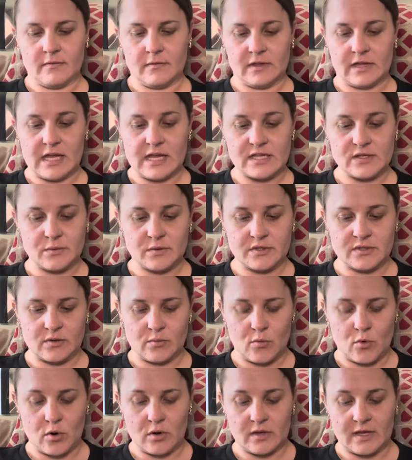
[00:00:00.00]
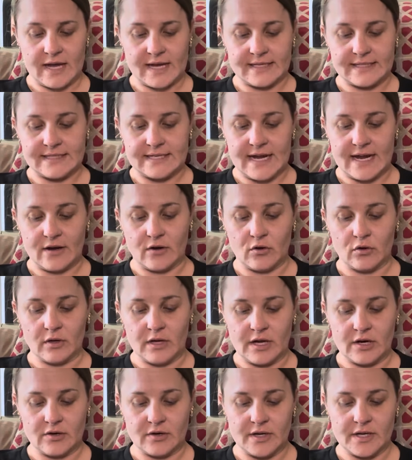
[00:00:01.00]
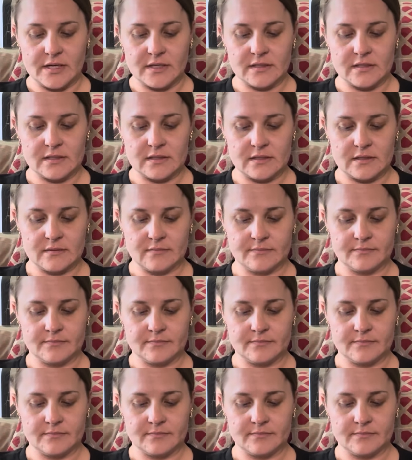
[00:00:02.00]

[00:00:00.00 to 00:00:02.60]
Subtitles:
These ones are more like dangle earrings.